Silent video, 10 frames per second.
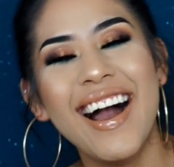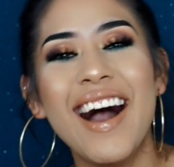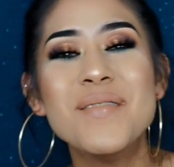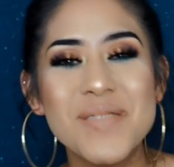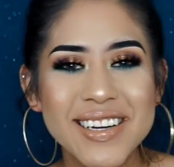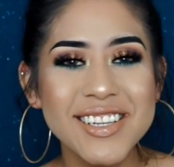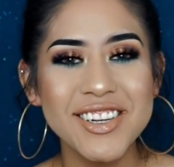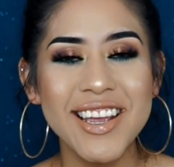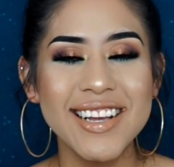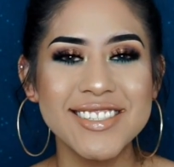I'm pretty
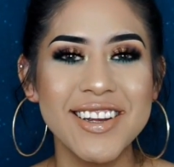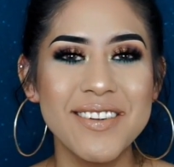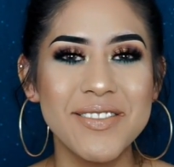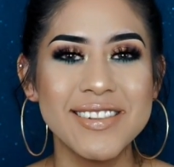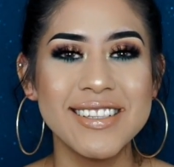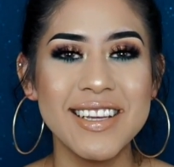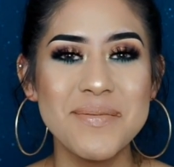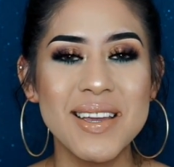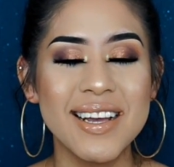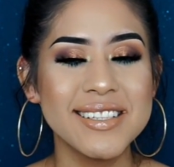sure you guys are here for the tea
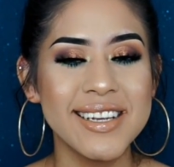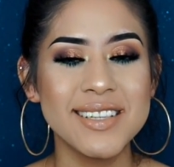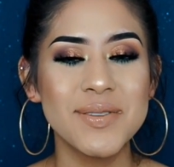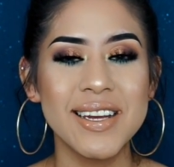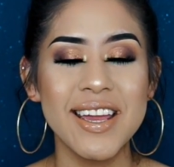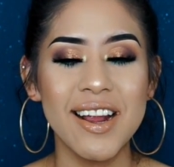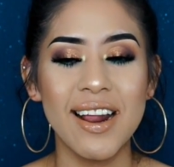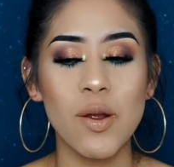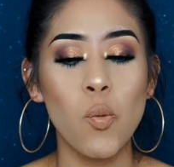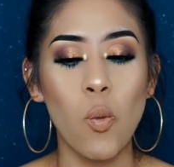because you guys want to hear
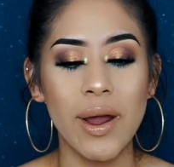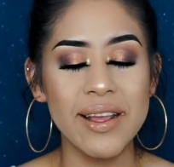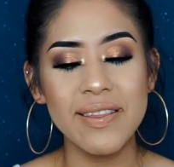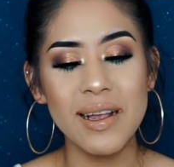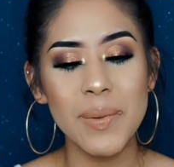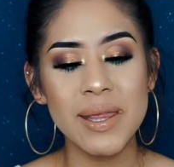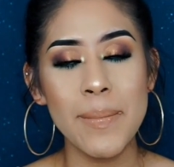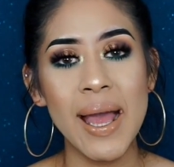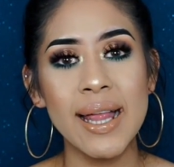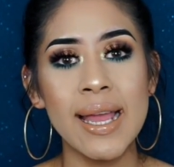like what I think about the
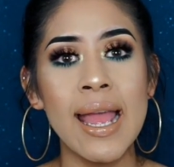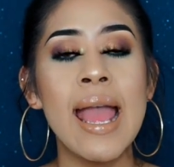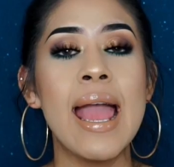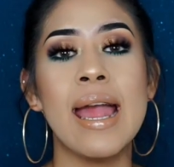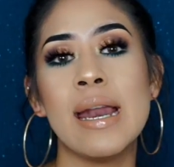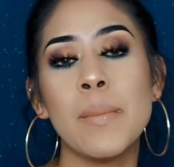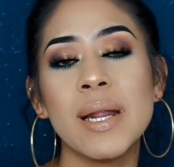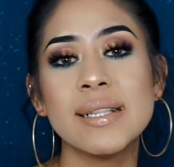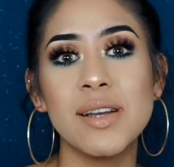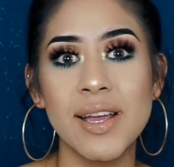palette, and I'm
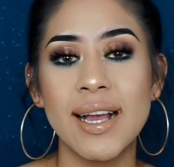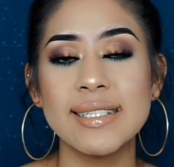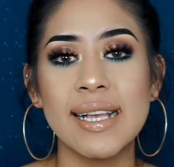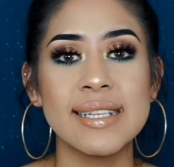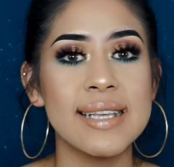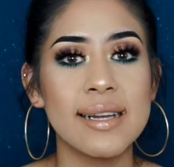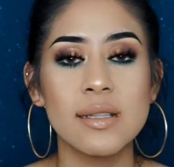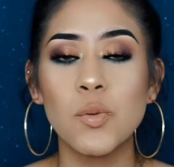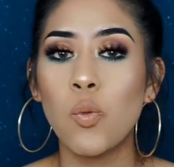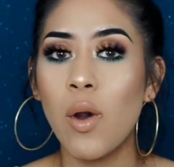gonna tell you guys
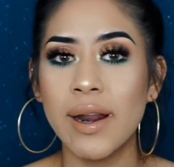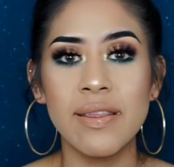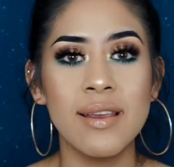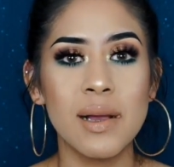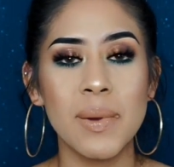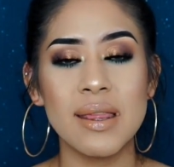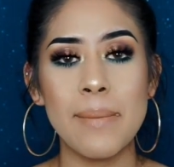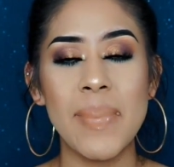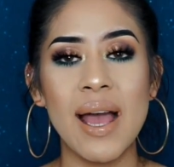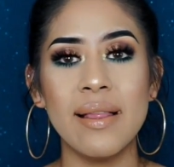exactly what I think about
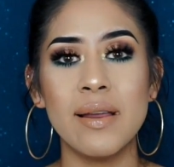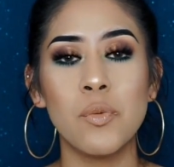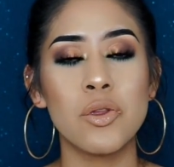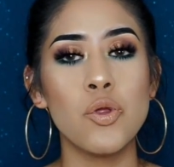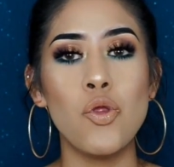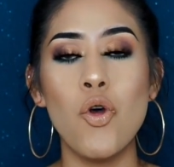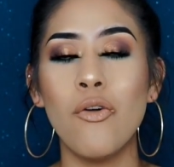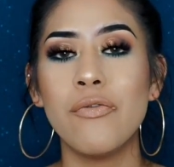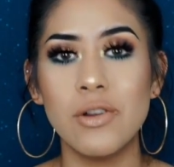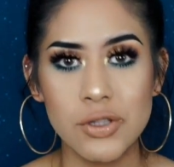the palette with
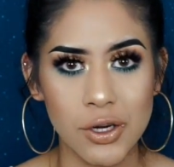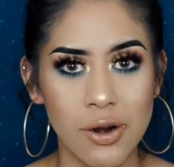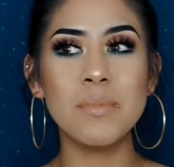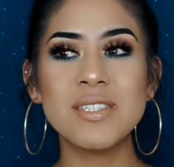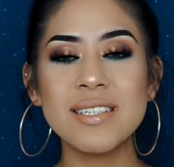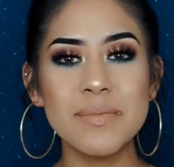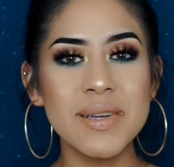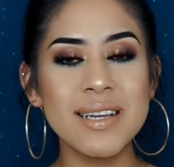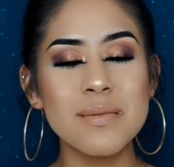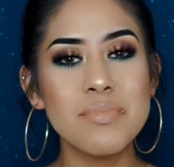no filter. I'm just gonna
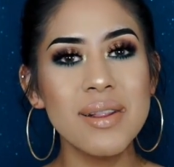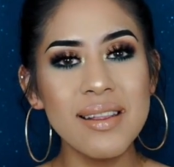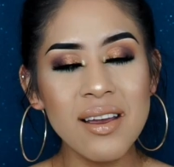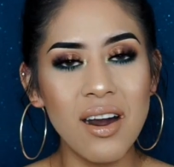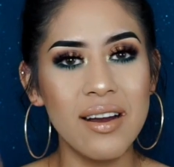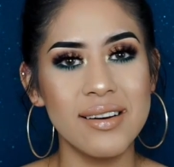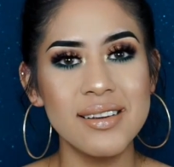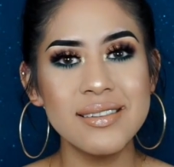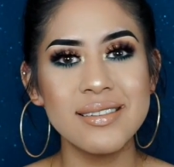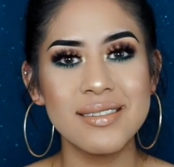be completely
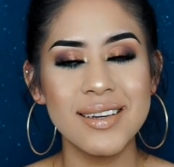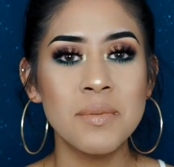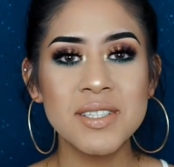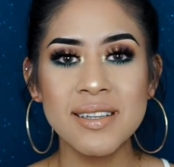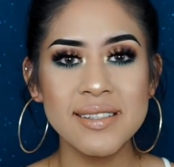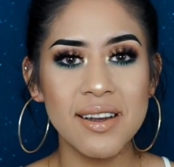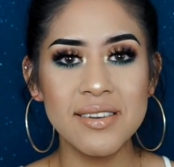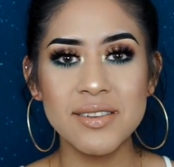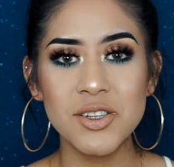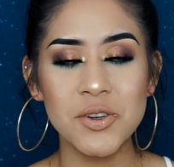honest. I'm just gonna
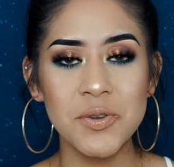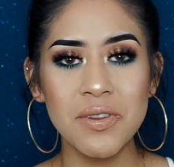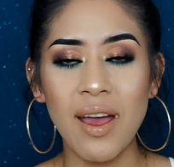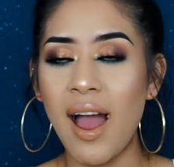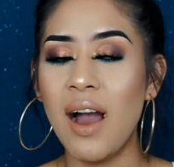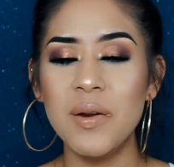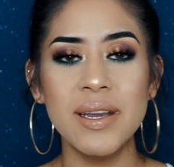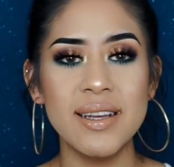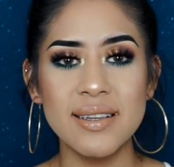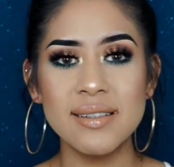tell you the truth, how
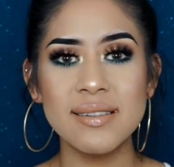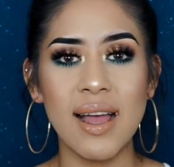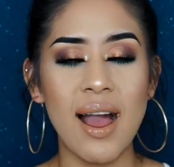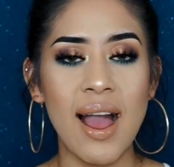it is.